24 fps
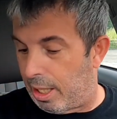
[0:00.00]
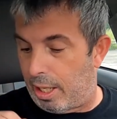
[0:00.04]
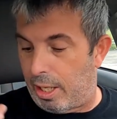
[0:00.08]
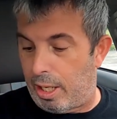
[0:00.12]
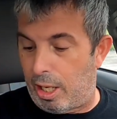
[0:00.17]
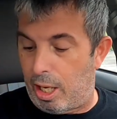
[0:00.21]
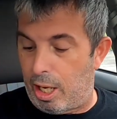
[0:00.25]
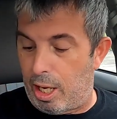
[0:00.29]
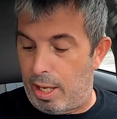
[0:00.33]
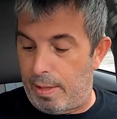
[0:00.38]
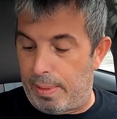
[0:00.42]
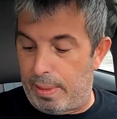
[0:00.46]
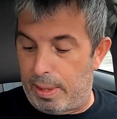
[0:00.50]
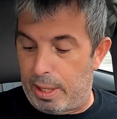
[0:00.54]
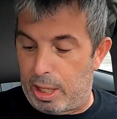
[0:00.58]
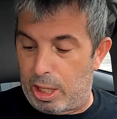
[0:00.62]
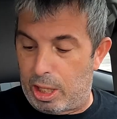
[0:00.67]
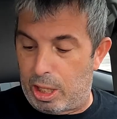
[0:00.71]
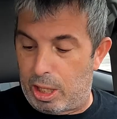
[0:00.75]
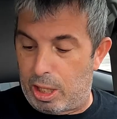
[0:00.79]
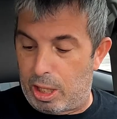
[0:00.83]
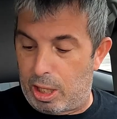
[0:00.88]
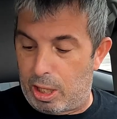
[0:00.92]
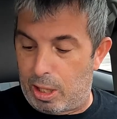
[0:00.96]
got a
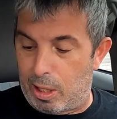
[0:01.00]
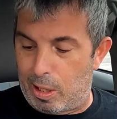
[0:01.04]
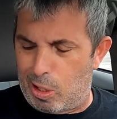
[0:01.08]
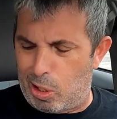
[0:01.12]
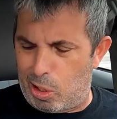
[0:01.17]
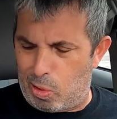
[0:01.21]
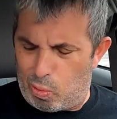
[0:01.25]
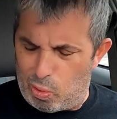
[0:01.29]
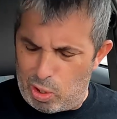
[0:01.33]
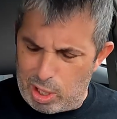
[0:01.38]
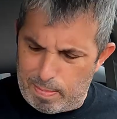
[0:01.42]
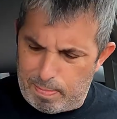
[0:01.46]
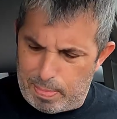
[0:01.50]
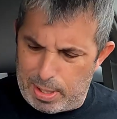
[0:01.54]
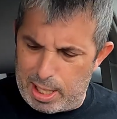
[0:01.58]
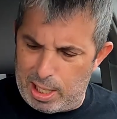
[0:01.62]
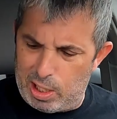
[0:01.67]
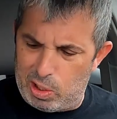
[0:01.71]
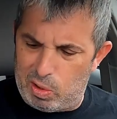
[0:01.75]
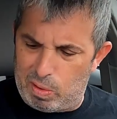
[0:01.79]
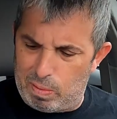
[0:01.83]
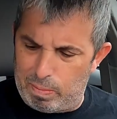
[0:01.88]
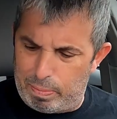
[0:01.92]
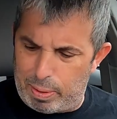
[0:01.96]

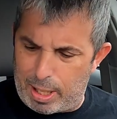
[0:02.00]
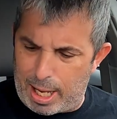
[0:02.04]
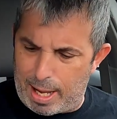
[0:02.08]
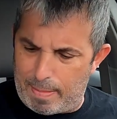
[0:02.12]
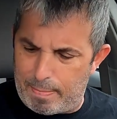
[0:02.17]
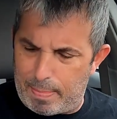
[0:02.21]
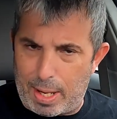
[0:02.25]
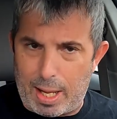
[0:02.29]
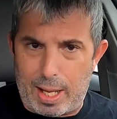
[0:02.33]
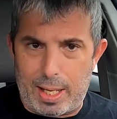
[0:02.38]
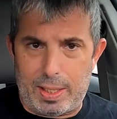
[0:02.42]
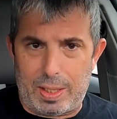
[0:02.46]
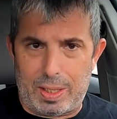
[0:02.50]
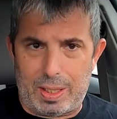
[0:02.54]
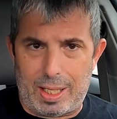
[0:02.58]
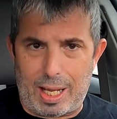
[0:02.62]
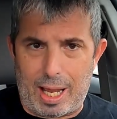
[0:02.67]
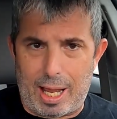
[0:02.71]
three-piece from Popeyes